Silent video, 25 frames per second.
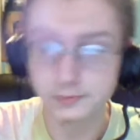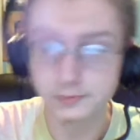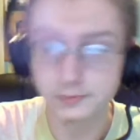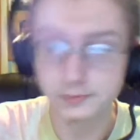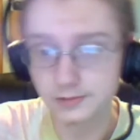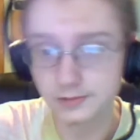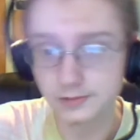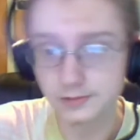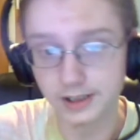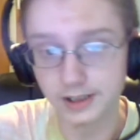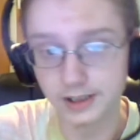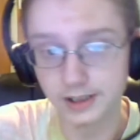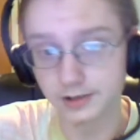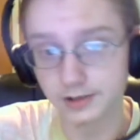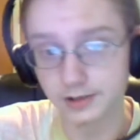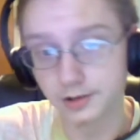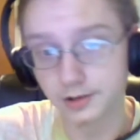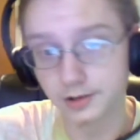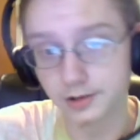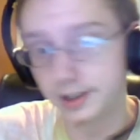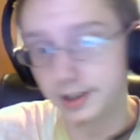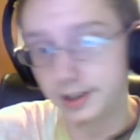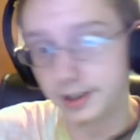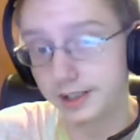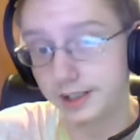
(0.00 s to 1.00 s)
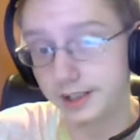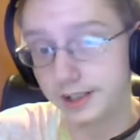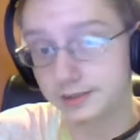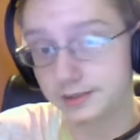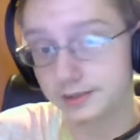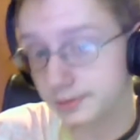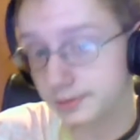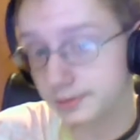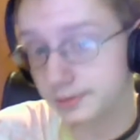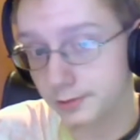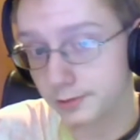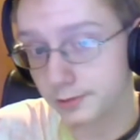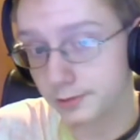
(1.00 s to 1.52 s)
garnets or
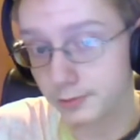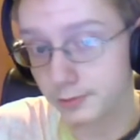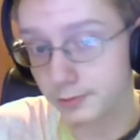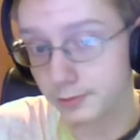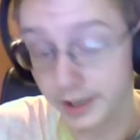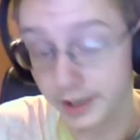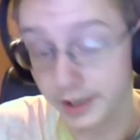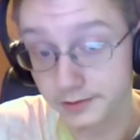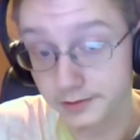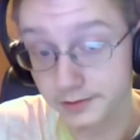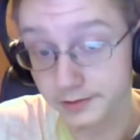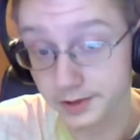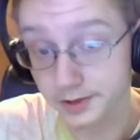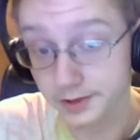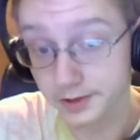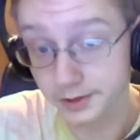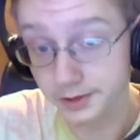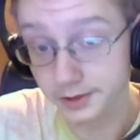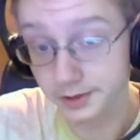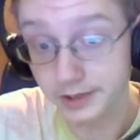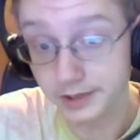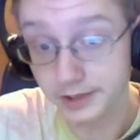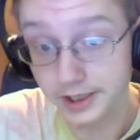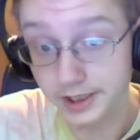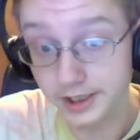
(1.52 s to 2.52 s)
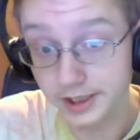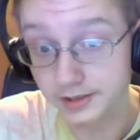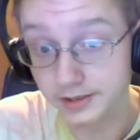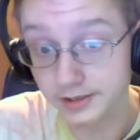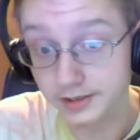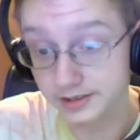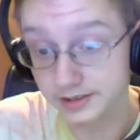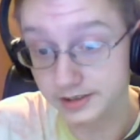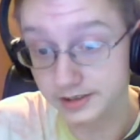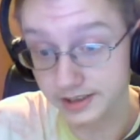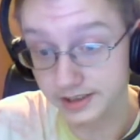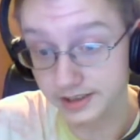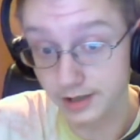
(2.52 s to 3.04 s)
whatever you need to send
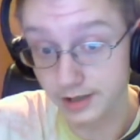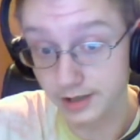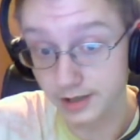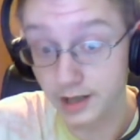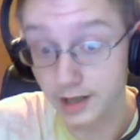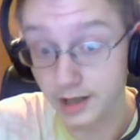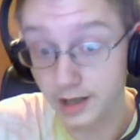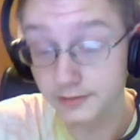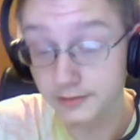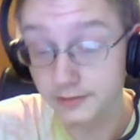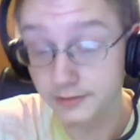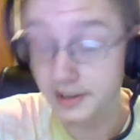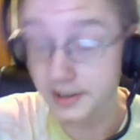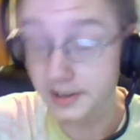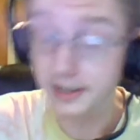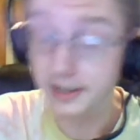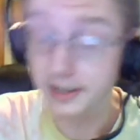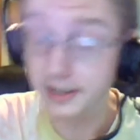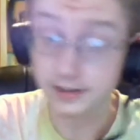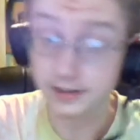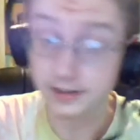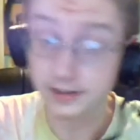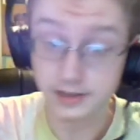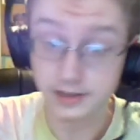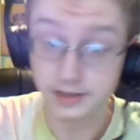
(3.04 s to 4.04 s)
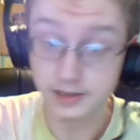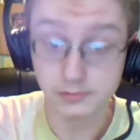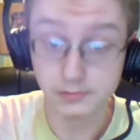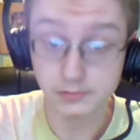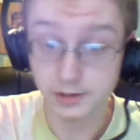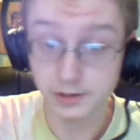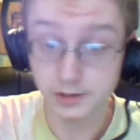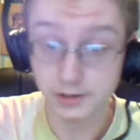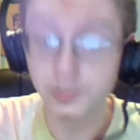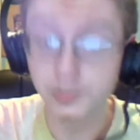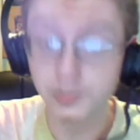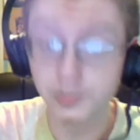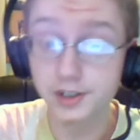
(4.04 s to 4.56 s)
off, then you're pretty
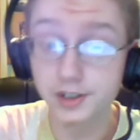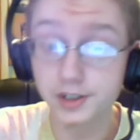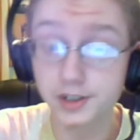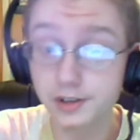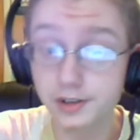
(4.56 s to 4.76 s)
good.